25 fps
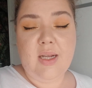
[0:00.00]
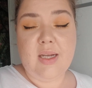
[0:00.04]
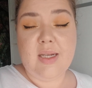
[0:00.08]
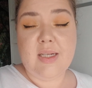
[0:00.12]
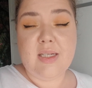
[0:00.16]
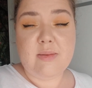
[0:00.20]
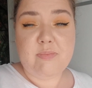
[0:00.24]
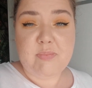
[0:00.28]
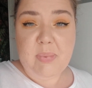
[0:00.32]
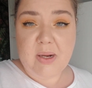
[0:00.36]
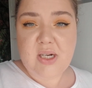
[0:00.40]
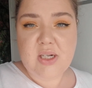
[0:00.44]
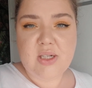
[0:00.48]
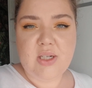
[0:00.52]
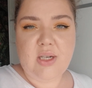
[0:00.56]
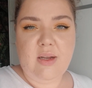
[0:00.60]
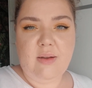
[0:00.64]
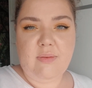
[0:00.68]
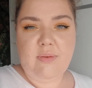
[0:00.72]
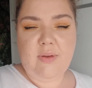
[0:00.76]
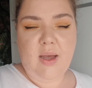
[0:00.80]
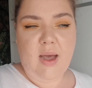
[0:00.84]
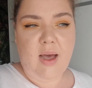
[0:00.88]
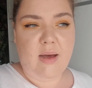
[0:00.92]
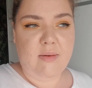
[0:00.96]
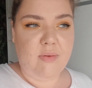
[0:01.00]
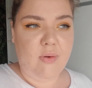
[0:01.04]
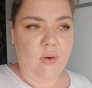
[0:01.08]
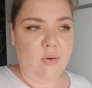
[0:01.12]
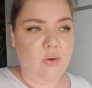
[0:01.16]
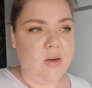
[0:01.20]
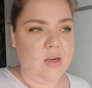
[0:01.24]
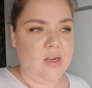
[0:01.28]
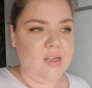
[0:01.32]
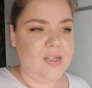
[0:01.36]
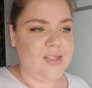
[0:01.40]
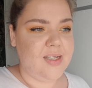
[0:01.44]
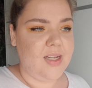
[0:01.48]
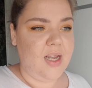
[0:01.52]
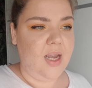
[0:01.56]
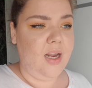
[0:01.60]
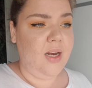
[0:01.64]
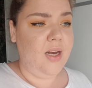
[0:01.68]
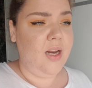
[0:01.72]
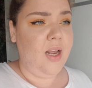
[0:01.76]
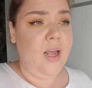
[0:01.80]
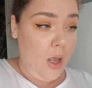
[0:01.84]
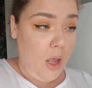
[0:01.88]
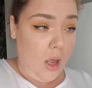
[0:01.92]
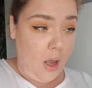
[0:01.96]
especially if you have oily
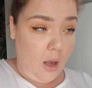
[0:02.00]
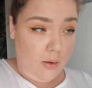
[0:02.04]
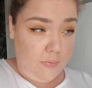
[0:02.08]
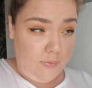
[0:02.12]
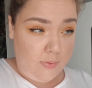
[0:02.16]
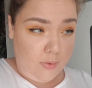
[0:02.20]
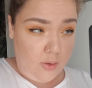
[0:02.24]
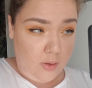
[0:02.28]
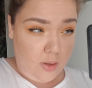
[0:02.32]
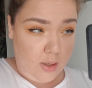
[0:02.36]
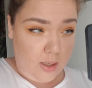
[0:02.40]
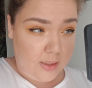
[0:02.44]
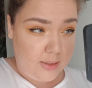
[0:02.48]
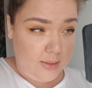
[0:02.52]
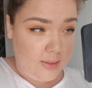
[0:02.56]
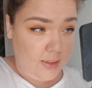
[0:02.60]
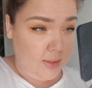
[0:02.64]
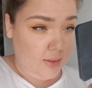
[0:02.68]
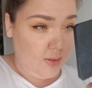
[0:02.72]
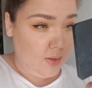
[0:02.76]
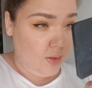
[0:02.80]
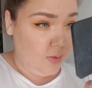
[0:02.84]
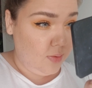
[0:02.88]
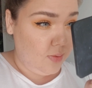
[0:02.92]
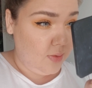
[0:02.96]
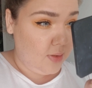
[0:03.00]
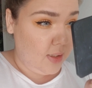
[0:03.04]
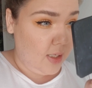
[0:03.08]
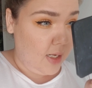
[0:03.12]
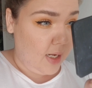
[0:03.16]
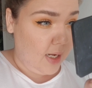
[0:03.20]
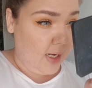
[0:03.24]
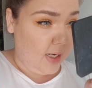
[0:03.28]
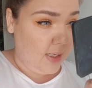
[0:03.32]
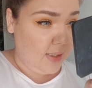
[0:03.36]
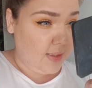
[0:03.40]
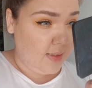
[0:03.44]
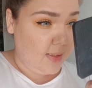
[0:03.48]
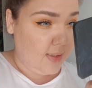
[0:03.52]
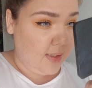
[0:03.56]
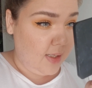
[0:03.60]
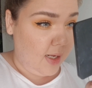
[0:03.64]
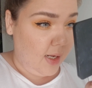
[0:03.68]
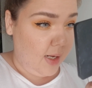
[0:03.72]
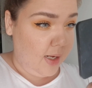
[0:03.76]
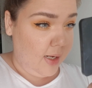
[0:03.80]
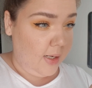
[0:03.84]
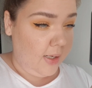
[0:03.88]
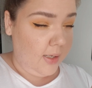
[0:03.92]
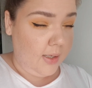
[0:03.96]
skin. I forgot I did use it as
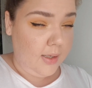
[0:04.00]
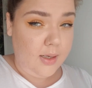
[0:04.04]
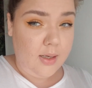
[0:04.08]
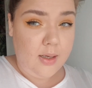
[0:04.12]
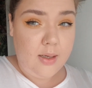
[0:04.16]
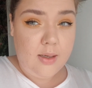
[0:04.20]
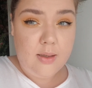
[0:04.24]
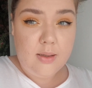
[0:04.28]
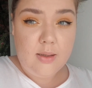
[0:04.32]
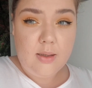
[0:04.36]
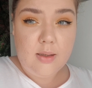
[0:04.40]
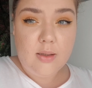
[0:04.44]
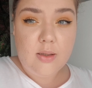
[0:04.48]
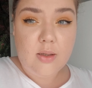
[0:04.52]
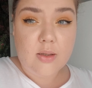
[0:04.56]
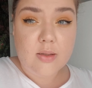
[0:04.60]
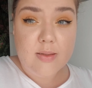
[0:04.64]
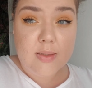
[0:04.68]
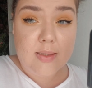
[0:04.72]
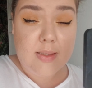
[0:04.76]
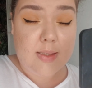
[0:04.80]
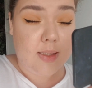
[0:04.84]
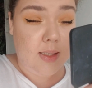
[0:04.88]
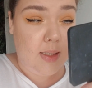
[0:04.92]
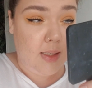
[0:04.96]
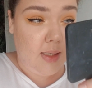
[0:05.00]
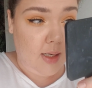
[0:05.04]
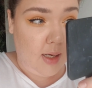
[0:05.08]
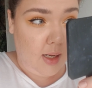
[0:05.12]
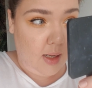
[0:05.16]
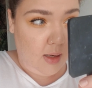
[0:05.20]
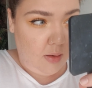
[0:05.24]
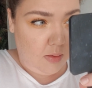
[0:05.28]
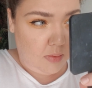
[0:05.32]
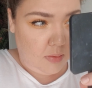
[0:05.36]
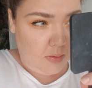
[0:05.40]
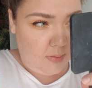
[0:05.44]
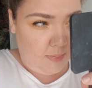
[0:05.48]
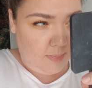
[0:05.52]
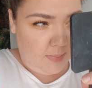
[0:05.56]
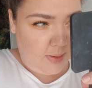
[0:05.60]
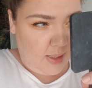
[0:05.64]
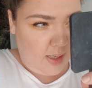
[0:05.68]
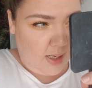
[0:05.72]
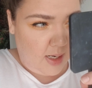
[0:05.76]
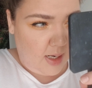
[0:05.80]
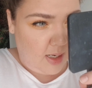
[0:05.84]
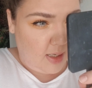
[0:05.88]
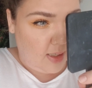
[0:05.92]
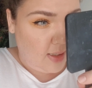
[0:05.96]
a concealer under
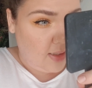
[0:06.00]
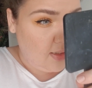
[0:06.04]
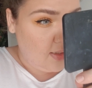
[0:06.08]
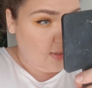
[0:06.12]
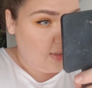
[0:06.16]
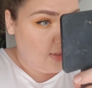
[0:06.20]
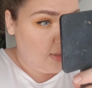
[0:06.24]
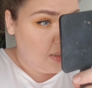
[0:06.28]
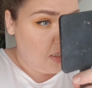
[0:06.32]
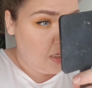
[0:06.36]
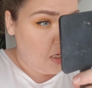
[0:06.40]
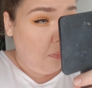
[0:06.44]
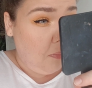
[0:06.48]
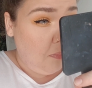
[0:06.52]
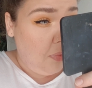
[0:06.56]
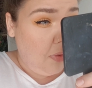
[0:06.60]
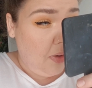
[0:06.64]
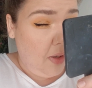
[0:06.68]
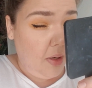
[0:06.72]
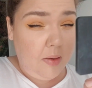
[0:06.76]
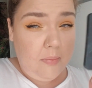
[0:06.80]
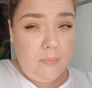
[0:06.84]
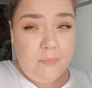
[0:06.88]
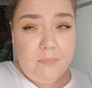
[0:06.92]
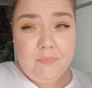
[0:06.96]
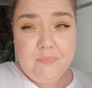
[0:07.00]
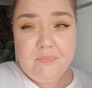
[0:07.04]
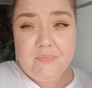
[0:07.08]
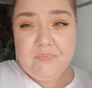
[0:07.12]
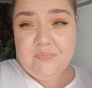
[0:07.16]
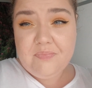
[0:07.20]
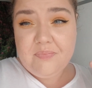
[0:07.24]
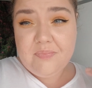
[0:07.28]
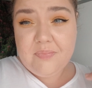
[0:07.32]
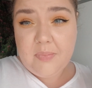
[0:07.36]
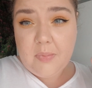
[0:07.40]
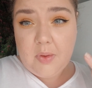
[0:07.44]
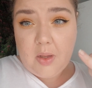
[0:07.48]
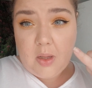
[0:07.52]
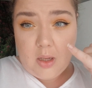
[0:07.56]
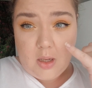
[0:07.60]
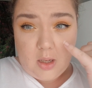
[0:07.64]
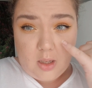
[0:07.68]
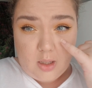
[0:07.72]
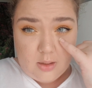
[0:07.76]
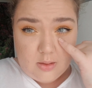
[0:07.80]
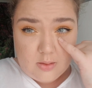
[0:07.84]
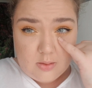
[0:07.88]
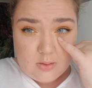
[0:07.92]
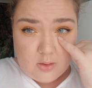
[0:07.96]
my eyes, but
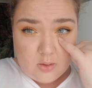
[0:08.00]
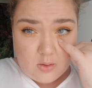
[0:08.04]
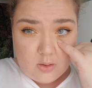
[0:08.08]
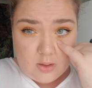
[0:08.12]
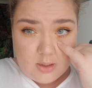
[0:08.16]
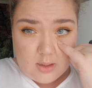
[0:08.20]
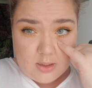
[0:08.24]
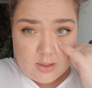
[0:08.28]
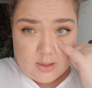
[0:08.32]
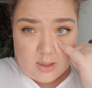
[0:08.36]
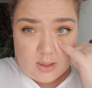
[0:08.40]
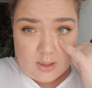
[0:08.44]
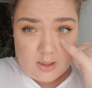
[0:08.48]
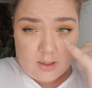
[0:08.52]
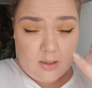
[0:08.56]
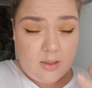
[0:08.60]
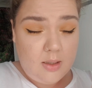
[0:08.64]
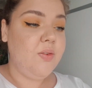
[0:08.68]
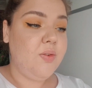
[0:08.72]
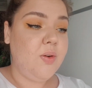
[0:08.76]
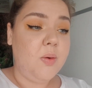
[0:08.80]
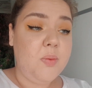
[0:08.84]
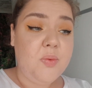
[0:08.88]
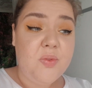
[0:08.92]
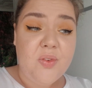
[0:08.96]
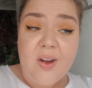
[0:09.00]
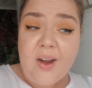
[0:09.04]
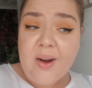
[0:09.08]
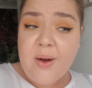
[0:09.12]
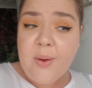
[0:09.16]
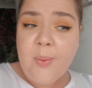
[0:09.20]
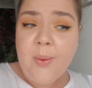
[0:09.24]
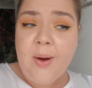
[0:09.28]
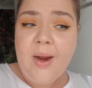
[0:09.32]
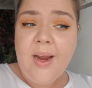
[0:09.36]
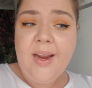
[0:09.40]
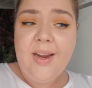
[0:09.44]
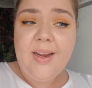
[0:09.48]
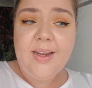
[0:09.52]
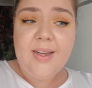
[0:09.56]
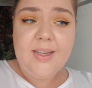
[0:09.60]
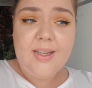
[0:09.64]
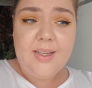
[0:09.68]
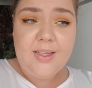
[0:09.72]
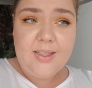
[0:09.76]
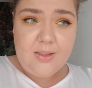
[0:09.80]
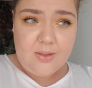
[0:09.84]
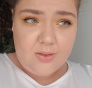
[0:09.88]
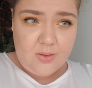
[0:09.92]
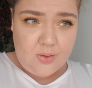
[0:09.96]
it's creasing. From far away,
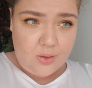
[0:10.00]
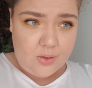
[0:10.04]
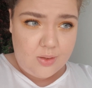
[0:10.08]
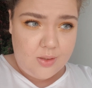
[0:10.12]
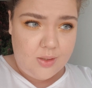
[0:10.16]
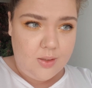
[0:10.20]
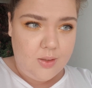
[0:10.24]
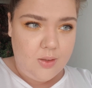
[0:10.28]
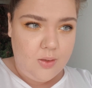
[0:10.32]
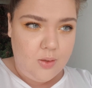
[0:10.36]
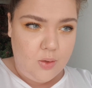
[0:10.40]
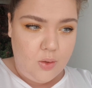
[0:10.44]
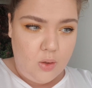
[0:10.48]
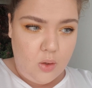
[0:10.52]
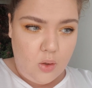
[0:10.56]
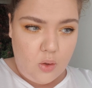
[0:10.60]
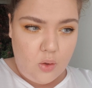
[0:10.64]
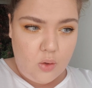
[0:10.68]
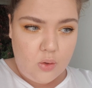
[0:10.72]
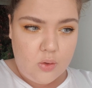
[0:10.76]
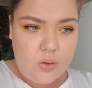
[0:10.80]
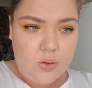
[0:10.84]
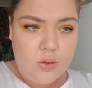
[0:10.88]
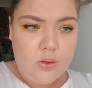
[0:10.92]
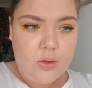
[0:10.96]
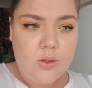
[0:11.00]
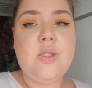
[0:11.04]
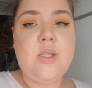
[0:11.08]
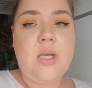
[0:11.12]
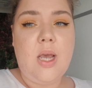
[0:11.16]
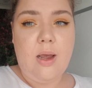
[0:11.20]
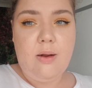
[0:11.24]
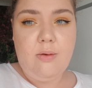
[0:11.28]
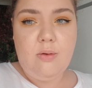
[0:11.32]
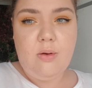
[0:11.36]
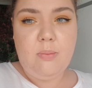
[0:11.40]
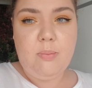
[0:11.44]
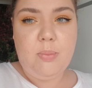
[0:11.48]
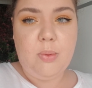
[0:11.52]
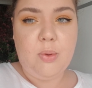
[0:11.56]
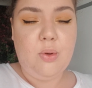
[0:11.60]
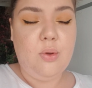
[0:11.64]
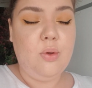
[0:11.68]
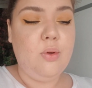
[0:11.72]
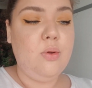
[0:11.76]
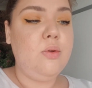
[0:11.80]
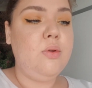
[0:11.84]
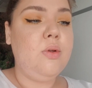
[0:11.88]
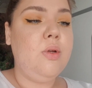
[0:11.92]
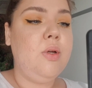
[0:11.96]
it doesn't look
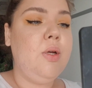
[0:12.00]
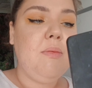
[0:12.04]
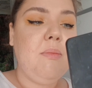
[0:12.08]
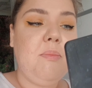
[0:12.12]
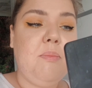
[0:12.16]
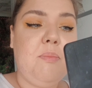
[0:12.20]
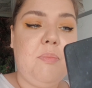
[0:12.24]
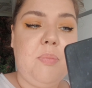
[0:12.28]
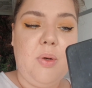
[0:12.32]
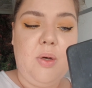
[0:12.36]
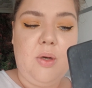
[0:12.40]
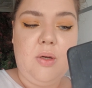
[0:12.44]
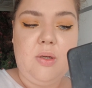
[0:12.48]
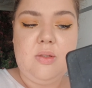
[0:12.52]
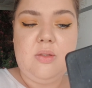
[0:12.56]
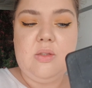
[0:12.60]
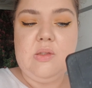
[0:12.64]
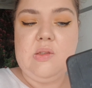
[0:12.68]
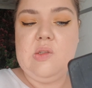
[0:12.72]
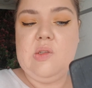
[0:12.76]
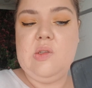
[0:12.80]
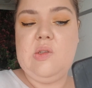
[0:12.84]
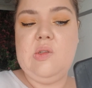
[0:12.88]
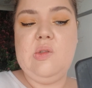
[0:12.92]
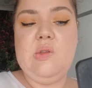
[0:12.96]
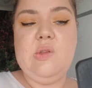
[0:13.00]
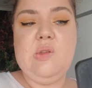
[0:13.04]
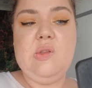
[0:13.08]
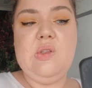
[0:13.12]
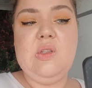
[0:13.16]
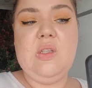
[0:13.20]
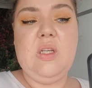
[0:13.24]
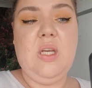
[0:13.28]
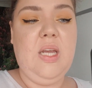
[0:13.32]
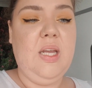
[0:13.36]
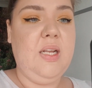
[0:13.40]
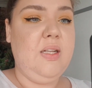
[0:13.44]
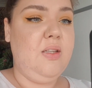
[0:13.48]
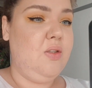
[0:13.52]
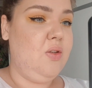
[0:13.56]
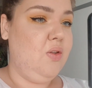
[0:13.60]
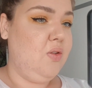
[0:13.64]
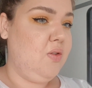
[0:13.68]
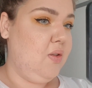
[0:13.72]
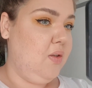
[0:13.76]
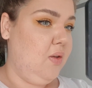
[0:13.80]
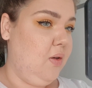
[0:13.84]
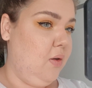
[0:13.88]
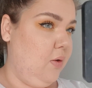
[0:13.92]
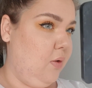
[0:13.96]
terrible, but it
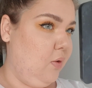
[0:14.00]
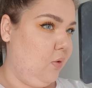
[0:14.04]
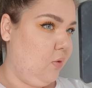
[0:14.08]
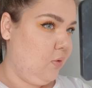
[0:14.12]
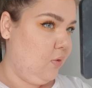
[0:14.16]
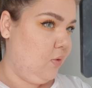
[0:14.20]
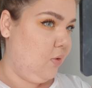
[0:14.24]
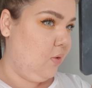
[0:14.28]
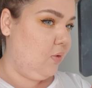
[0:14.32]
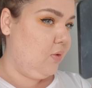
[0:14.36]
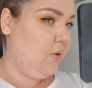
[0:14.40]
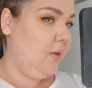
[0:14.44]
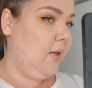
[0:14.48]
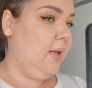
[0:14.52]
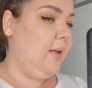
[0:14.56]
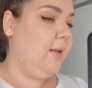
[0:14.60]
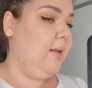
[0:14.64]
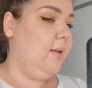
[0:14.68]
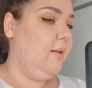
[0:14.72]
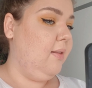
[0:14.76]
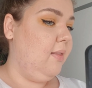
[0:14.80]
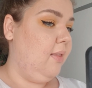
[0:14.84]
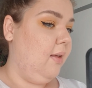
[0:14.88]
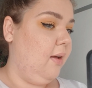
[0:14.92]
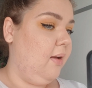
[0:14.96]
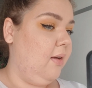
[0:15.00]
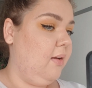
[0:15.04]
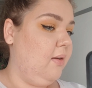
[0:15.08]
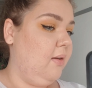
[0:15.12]
doesn't look good either.